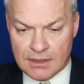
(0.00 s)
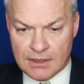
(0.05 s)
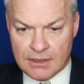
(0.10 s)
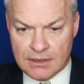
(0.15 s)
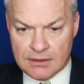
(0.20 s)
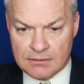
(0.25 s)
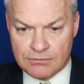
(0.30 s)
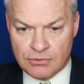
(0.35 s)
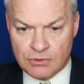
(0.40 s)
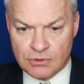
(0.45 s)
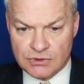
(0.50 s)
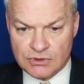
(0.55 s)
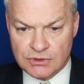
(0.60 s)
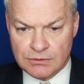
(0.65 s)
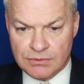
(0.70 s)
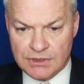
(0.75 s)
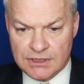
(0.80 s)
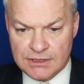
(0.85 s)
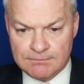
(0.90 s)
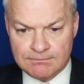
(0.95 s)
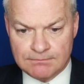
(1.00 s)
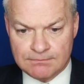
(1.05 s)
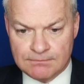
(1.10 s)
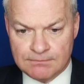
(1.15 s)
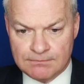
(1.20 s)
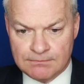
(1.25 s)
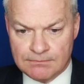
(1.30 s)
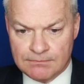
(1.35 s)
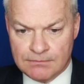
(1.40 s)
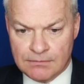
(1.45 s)
And possibly
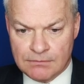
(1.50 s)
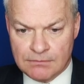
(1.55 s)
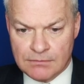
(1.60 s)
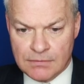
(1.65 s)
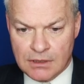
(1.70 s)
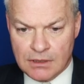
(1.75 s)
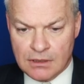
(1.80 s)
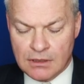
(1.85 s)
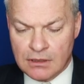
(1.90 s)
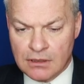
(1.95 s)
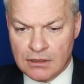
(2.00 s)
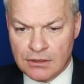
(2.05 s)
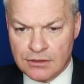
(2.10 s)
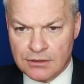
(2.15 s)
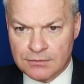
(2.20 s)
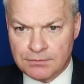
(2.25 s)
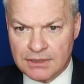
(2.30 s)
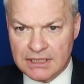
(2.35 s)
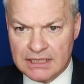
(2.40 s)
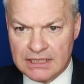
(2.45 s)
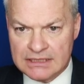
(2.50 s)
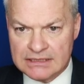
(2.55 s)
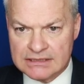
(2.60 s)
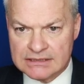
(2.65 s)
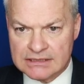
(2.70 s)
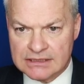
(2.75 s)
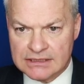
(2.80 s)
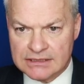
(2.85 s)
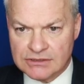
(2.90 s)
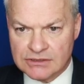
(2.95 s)
other
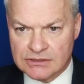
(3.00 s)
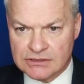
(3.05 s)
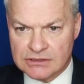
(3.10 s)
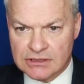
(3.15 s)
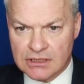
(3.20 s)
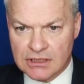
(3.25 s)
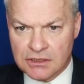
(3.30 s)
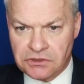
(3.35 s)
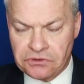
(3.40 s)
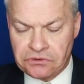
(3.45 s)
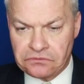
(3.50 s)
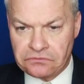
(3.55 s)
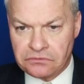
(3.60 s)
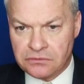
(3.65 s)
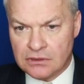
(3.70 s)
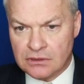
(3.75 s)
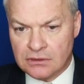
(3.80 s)
places, so